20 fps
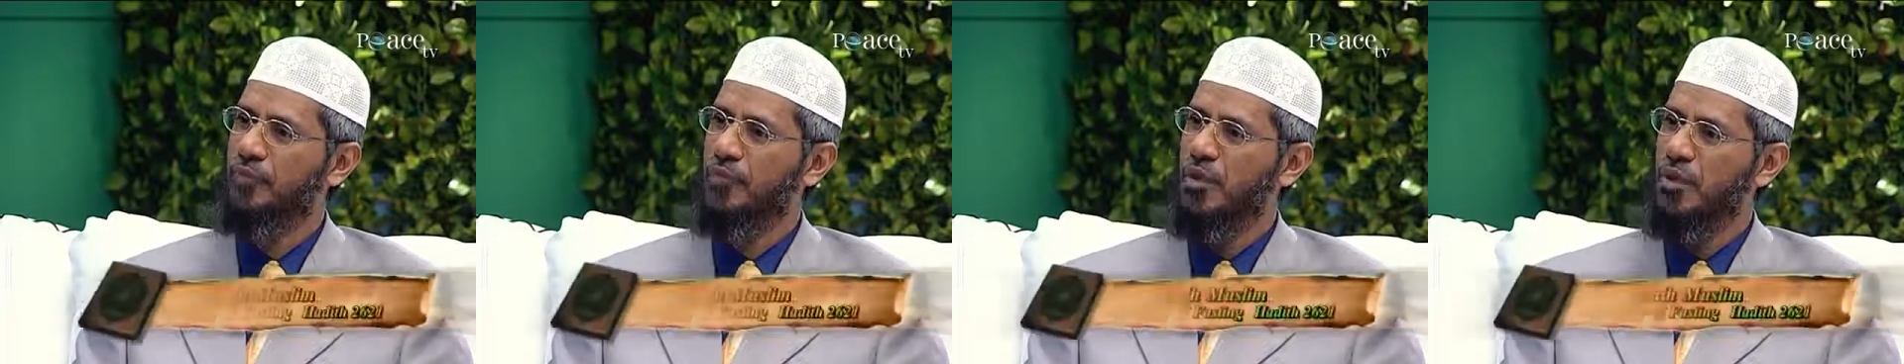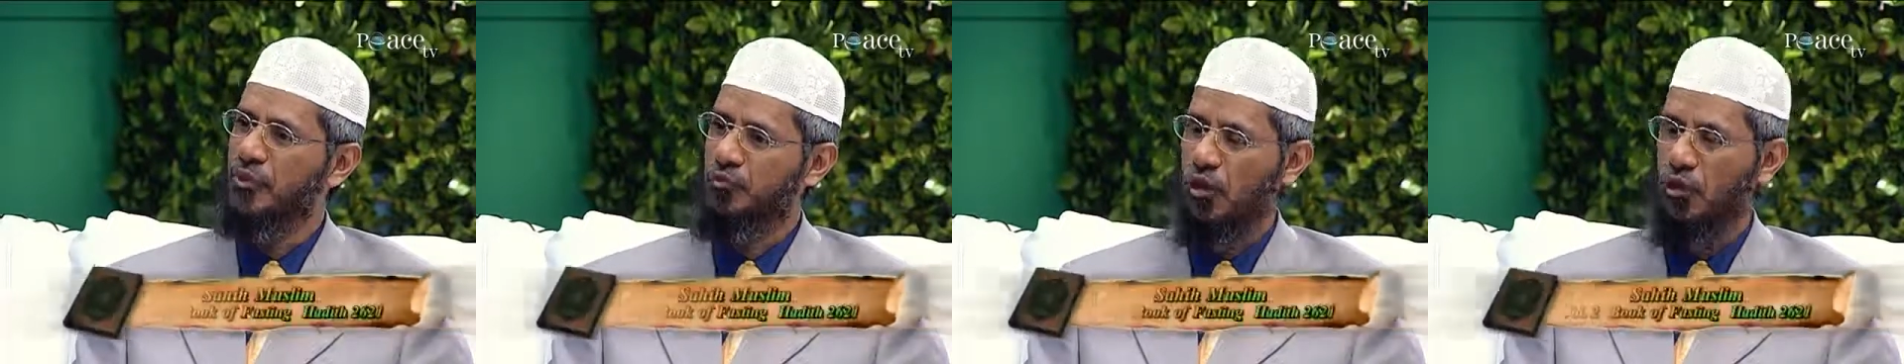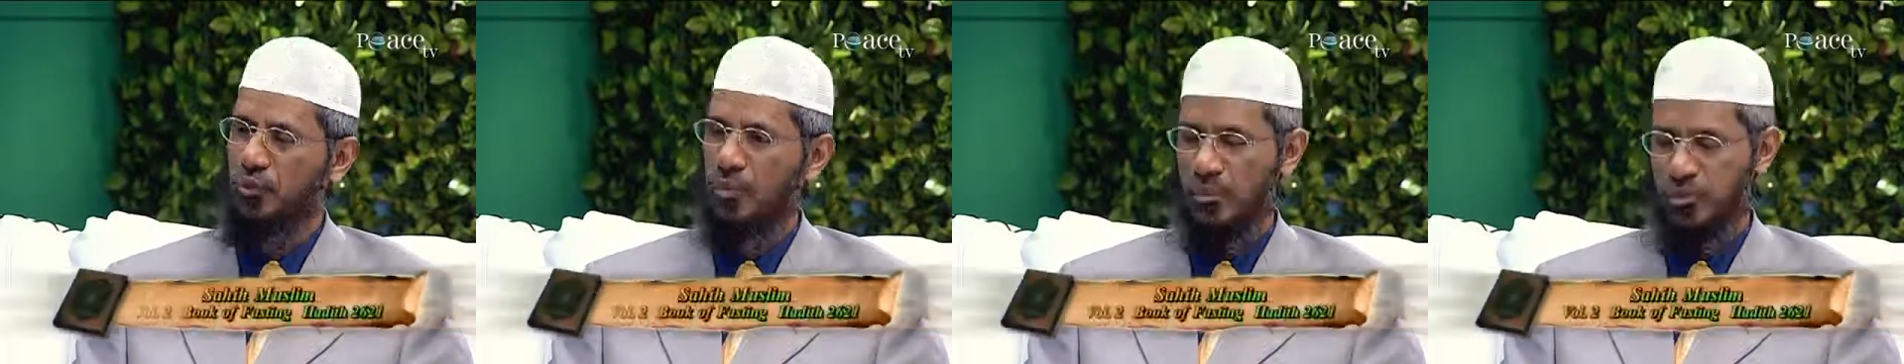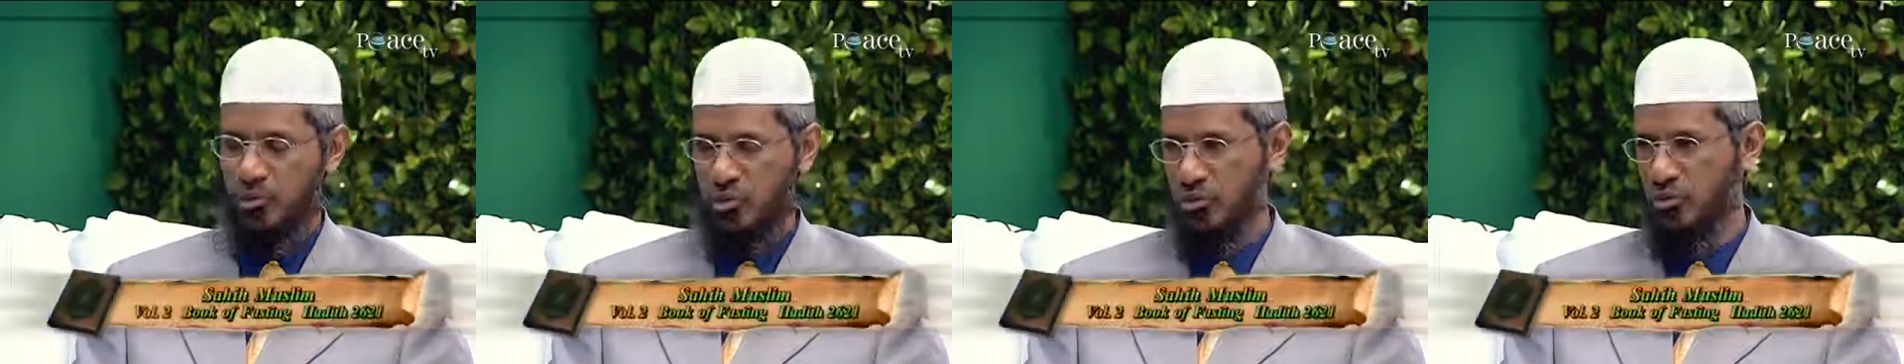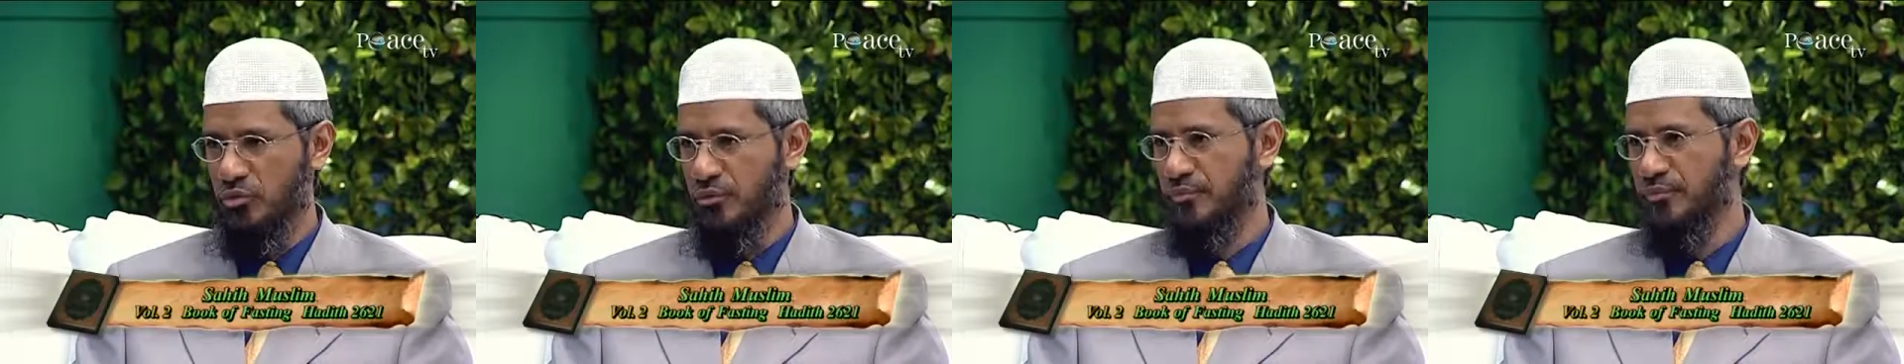volume number
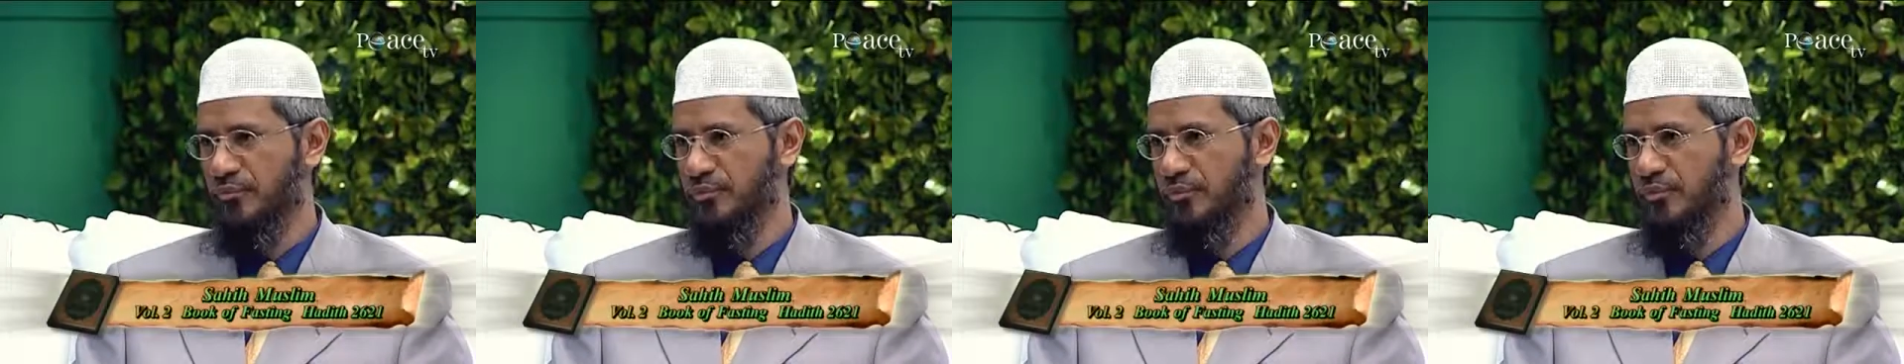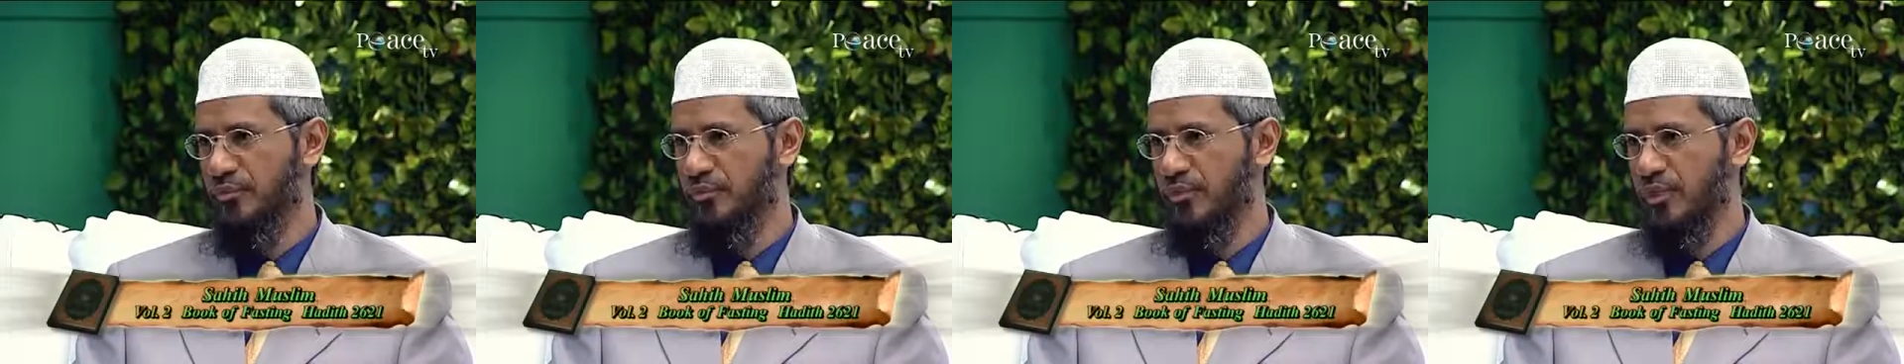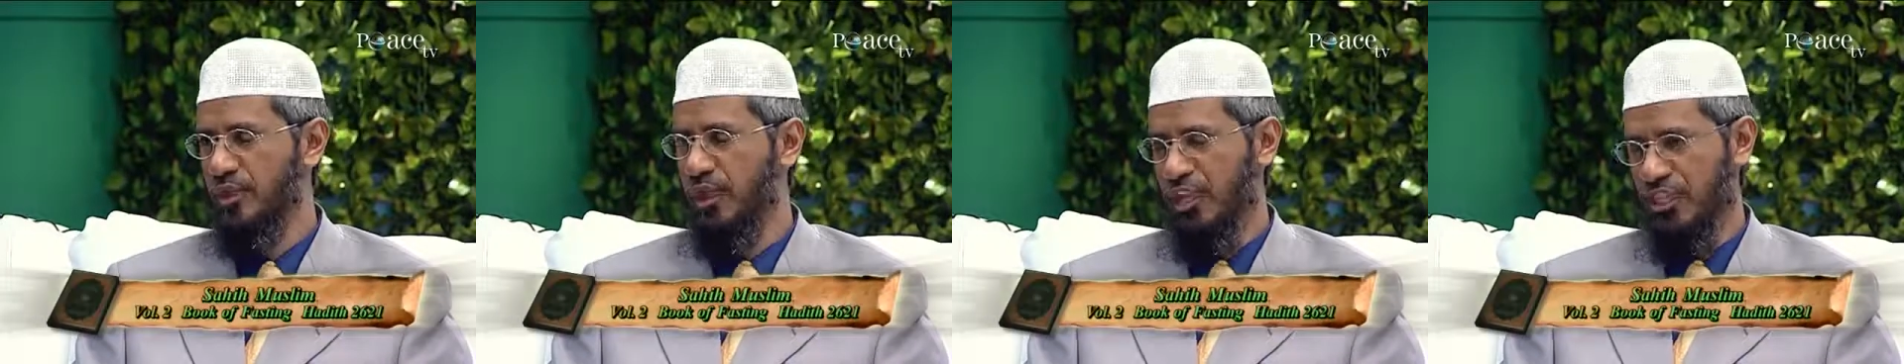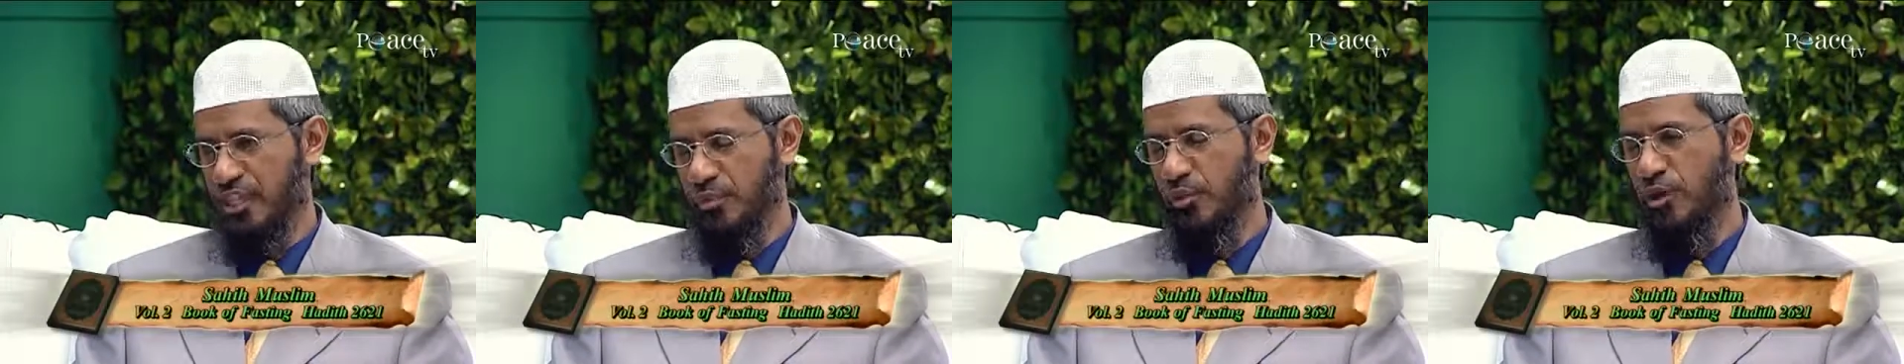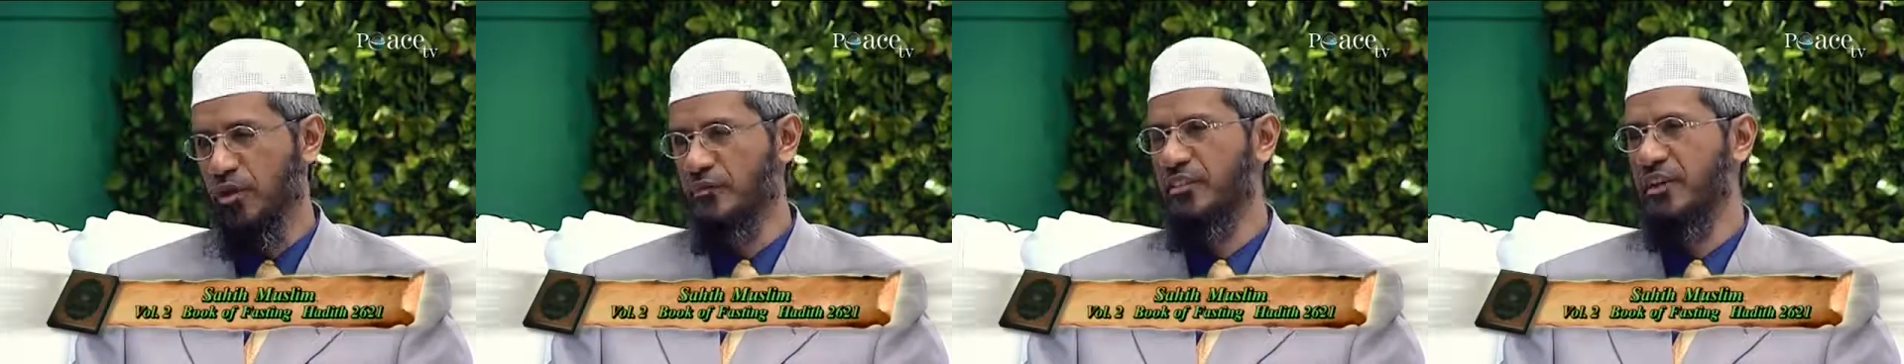2, in the
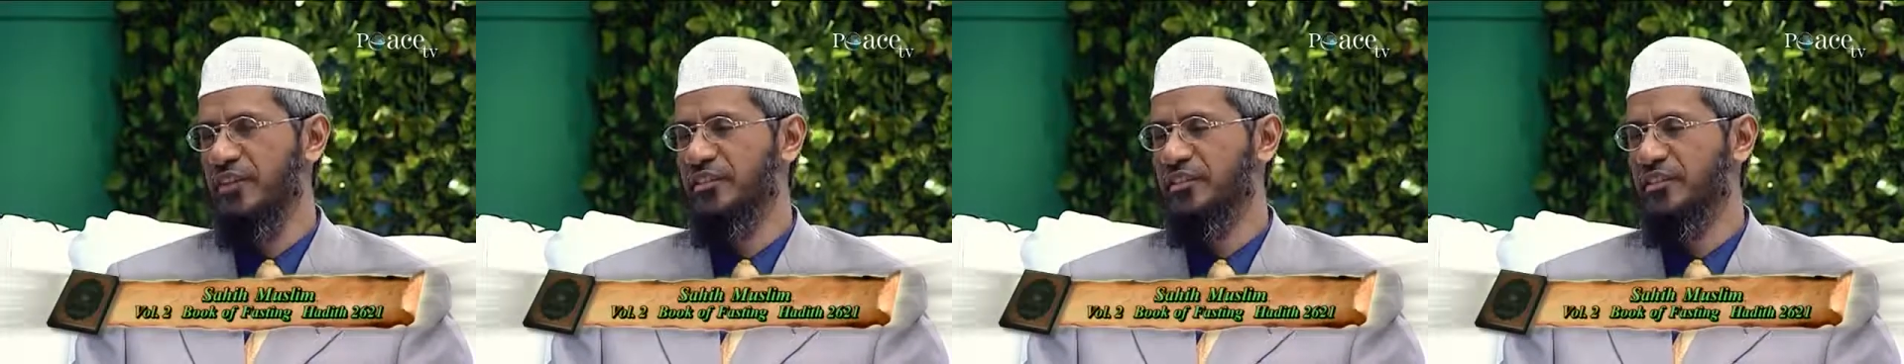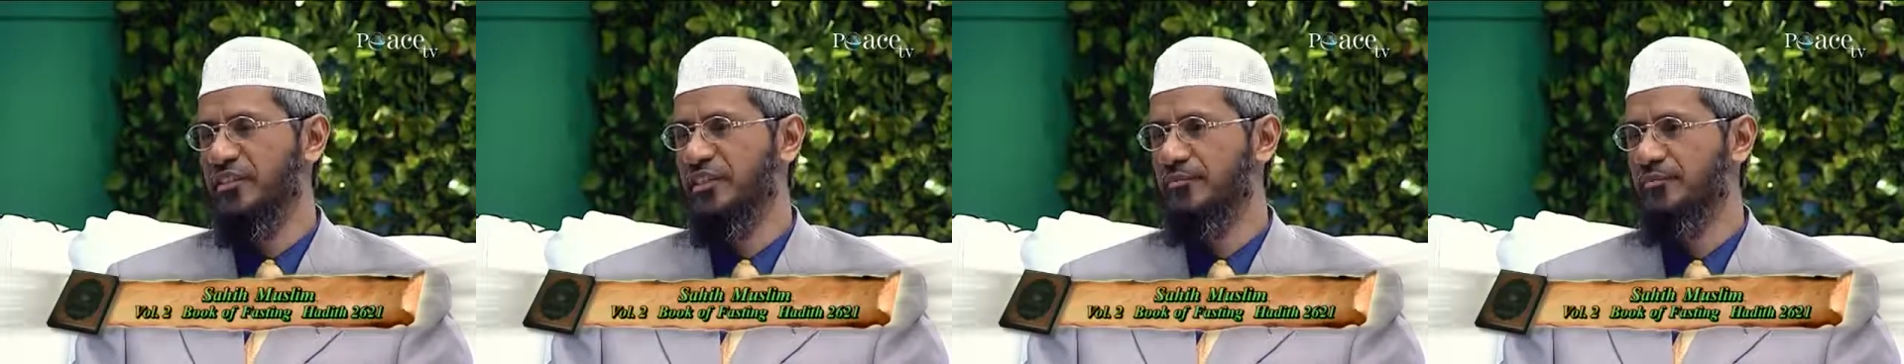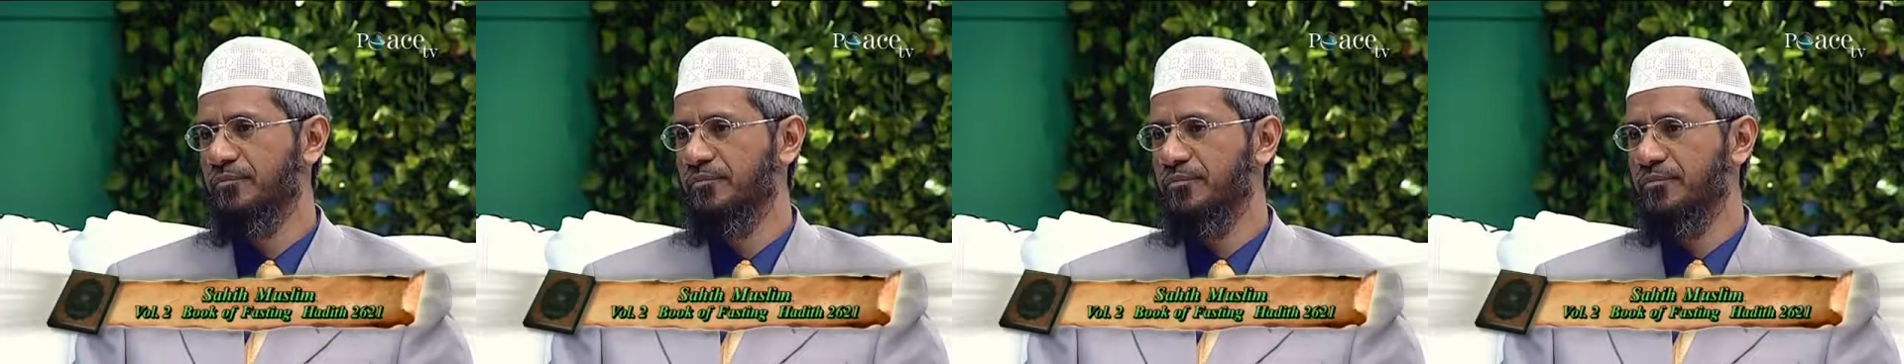book of fasting,